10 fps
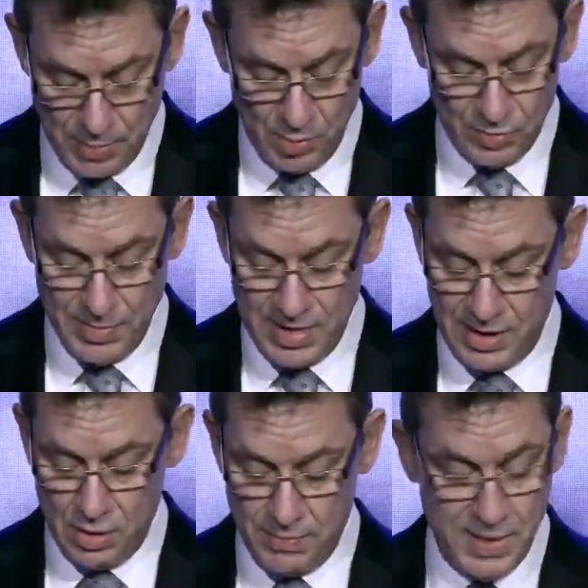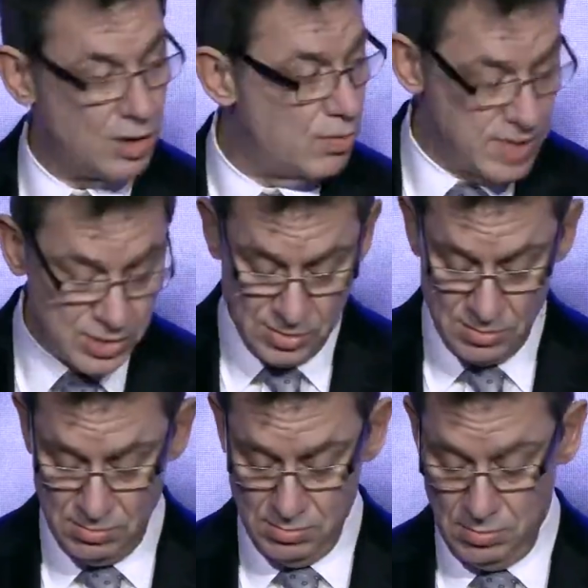approved by the European
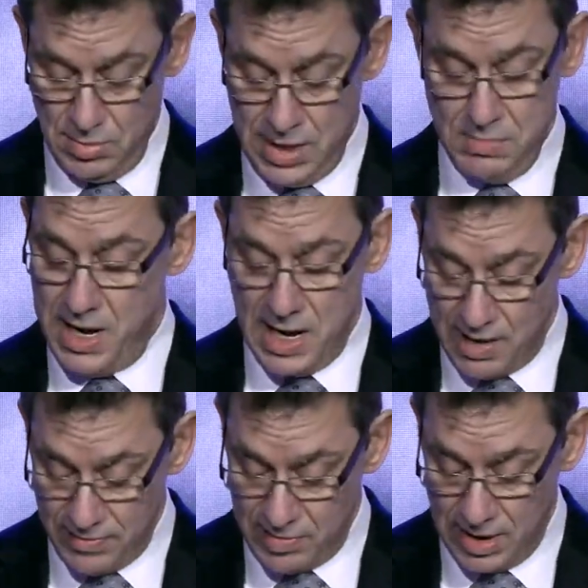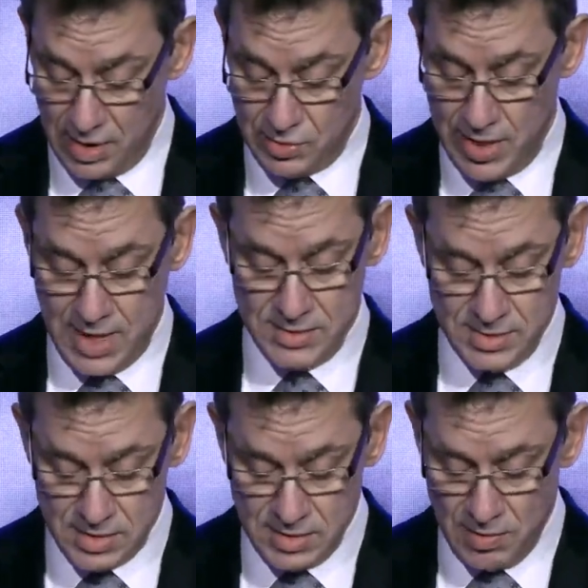Commission and many other regulatory
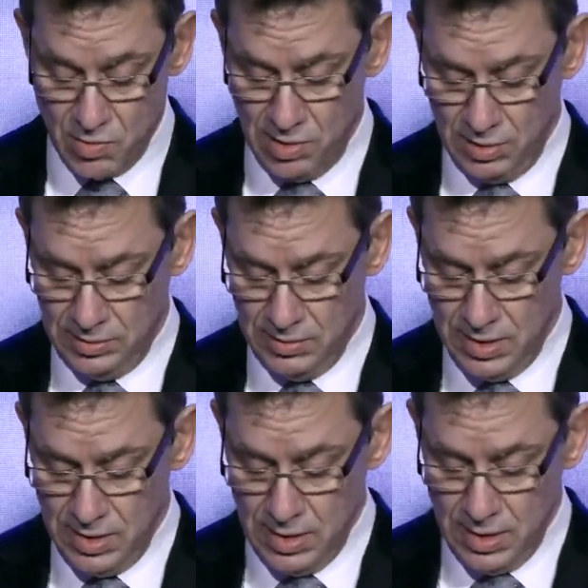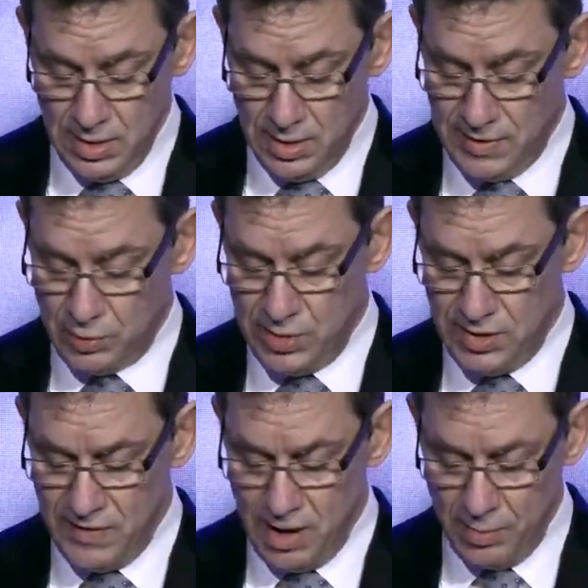agencies in the world that we
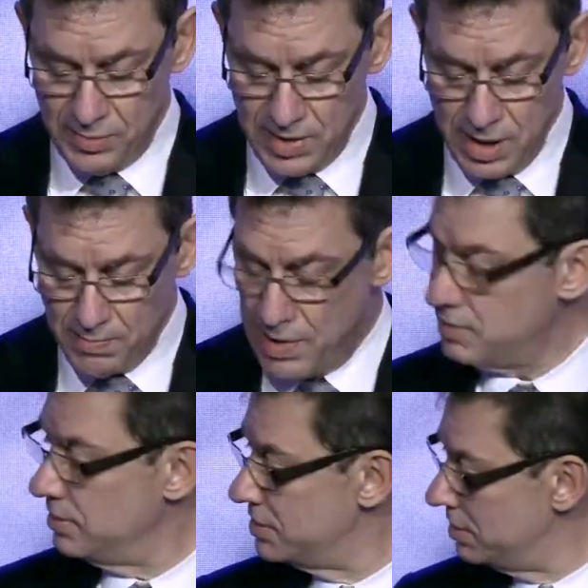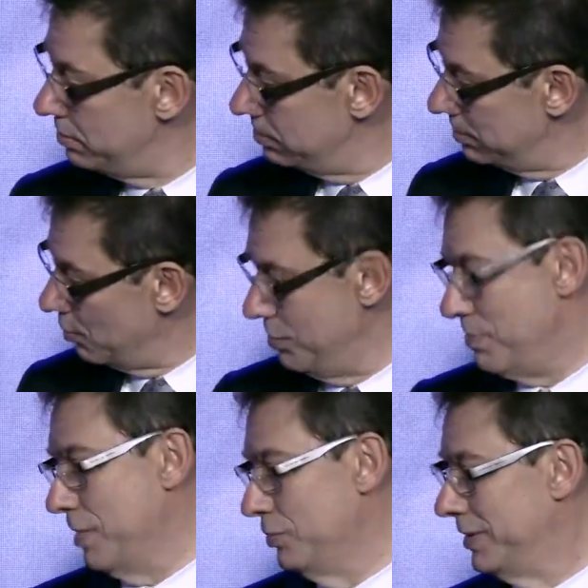developed in partnership
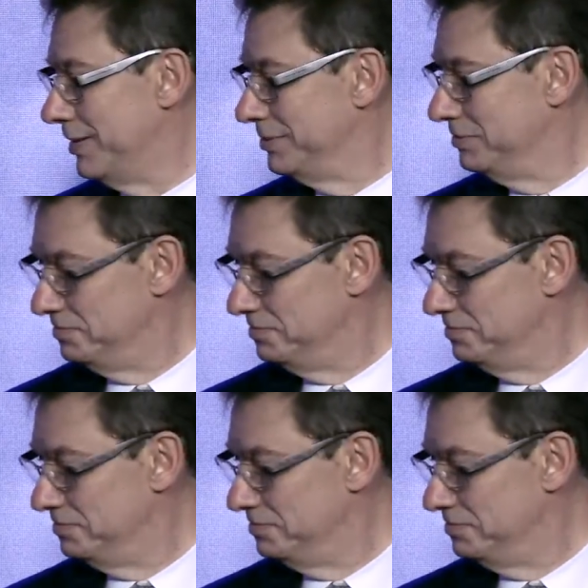with BioNTech.